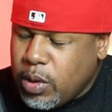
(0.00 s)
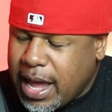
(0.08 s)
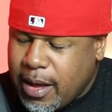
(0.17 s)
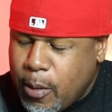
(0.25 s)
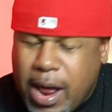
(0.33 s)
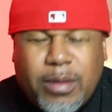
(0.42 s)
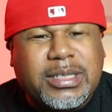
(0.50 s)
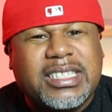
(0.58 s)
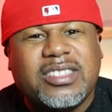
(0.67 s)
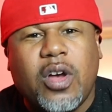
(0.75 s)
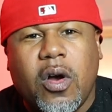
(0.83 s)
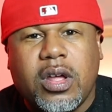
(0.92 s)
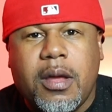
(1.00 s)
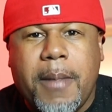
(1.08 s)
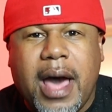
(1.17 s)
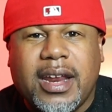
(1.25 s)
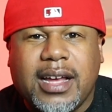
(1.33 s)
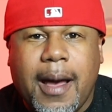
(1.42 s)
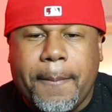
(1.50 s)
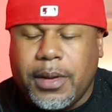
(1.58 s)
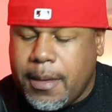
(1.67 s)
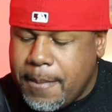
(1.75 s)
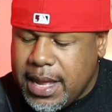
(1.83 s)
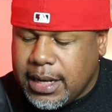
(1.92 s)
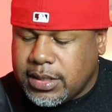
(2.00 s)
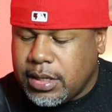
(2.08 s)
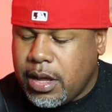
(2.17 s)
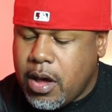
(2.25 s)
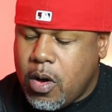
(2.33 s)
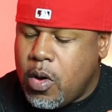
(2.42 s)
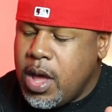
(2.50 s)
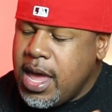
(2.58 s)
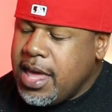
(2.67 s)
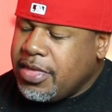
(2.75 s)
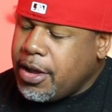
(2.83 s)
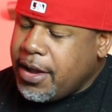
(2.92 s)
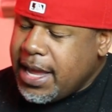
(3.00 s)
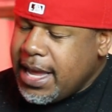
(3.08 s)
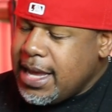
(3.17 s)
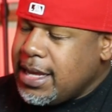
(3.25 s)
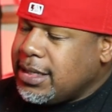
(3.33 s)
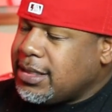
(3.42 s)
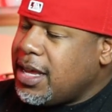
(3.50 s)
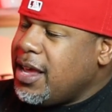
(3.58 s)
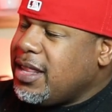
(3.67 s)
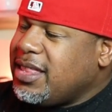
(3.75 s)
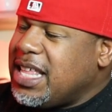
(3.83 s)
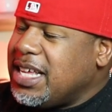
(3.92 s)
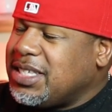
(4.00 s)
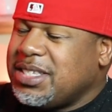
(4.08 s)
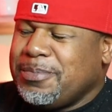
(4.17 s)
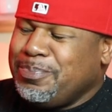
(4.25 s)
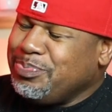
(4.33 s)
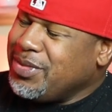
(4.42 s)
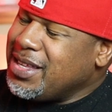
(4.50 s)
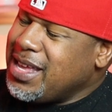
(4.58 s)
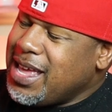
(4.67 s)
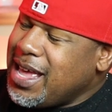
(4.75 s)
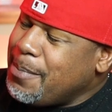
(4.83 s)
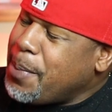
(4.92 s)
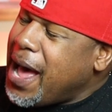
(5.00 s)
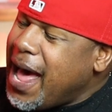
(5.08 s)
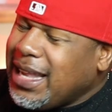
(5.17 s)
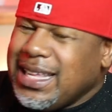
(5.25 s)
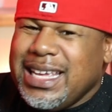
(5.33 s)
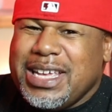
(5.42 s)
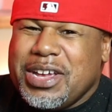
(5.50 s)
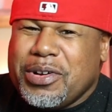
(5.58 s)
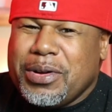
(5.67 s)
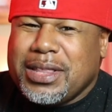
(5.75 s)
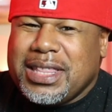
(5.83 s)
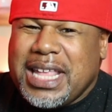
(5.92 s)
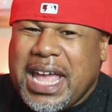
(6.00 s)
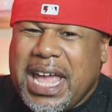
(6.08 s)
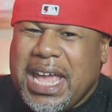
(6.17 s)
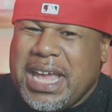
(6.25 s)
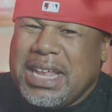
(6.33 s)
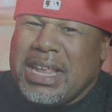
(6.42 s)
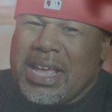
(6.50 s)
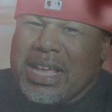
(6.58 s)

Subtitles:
like what I was just talking about a couple of minutes ago, there is this polyurethane